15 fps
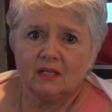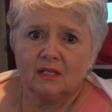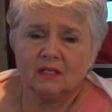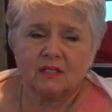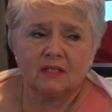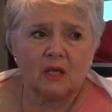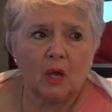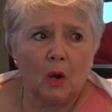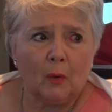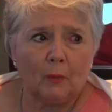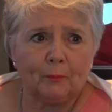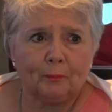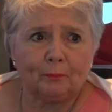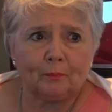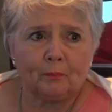So
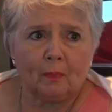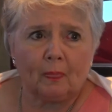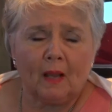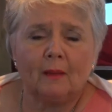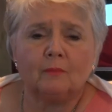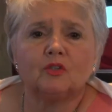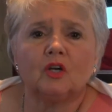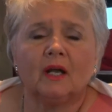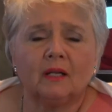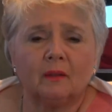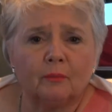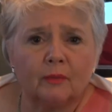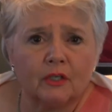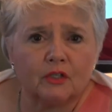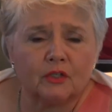I'm trying to
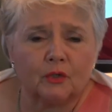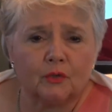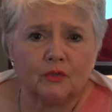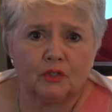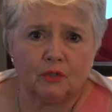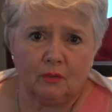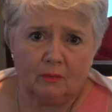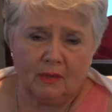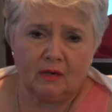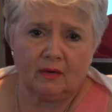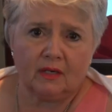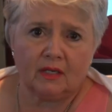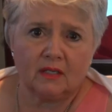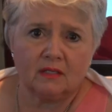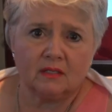bring truth to
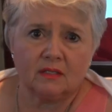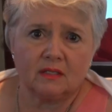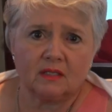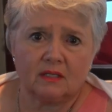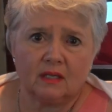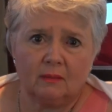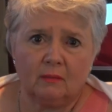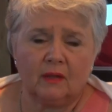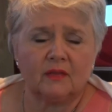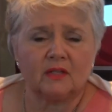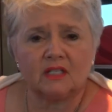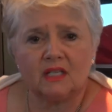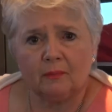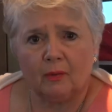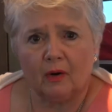Americans. I'm on the
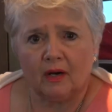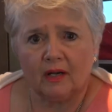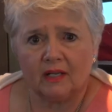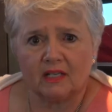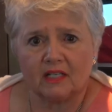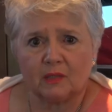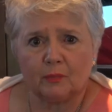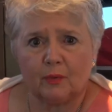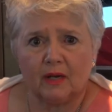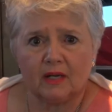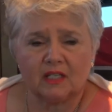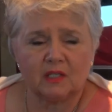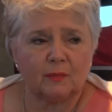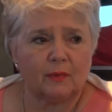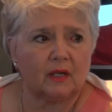Tea Party
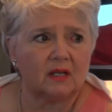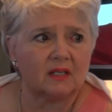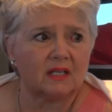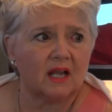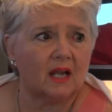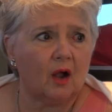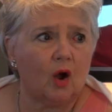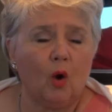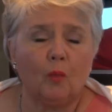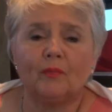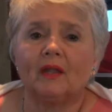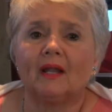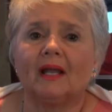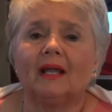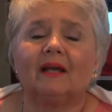Express because I hope
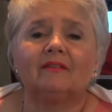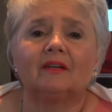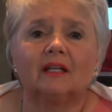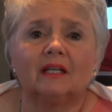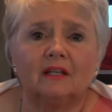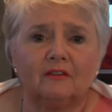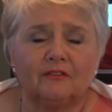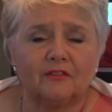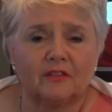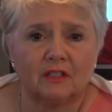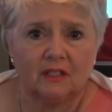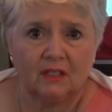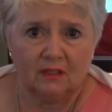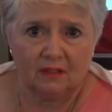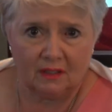that I have a gift
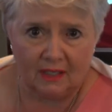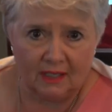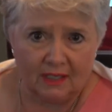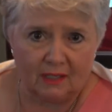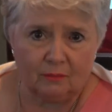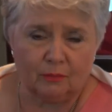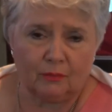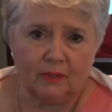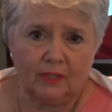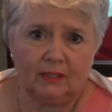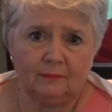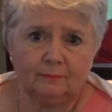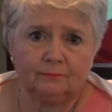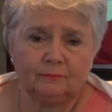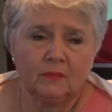that I can bring,
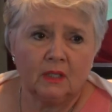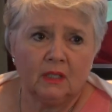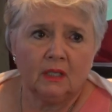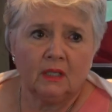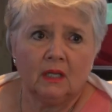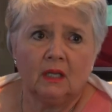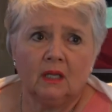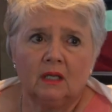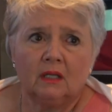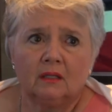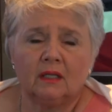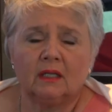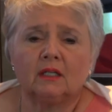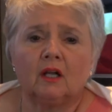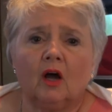
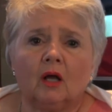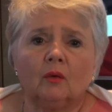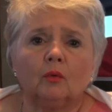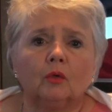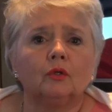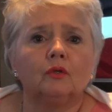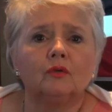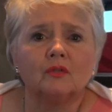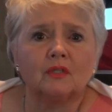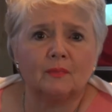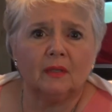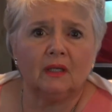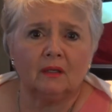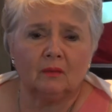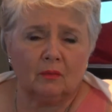that God will use
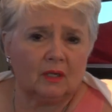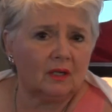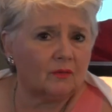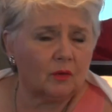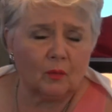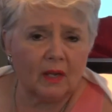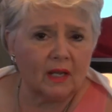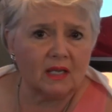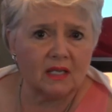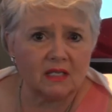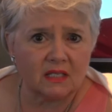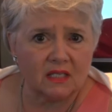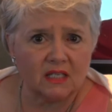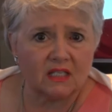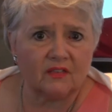me in whatever way He
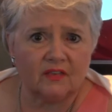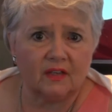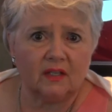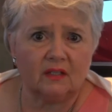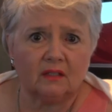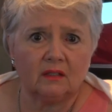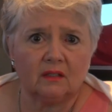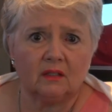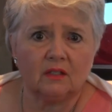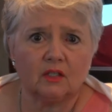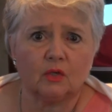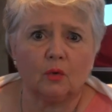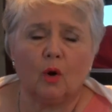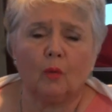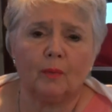sees fit
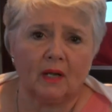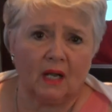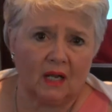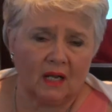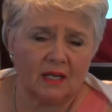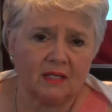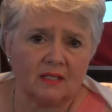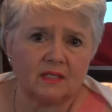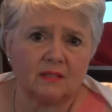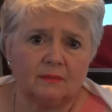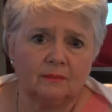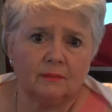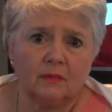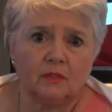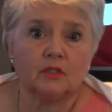to open eyes,
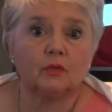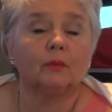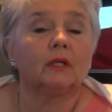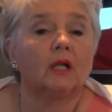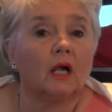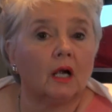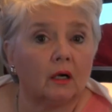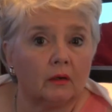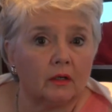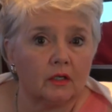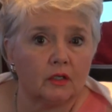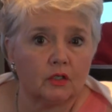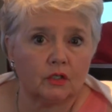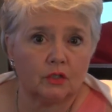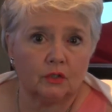to
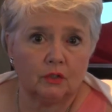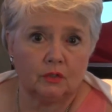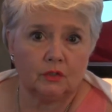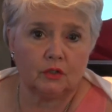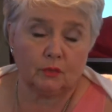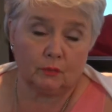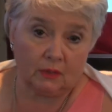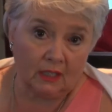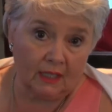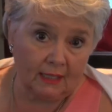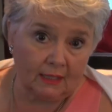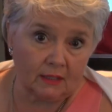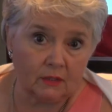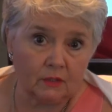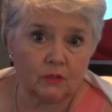encourage, to
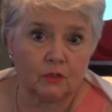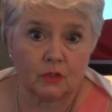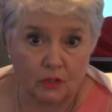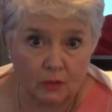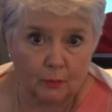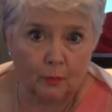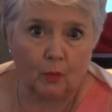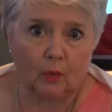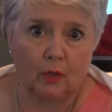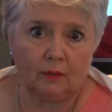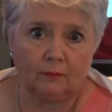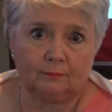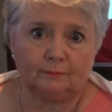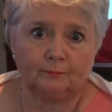enlighten, to support,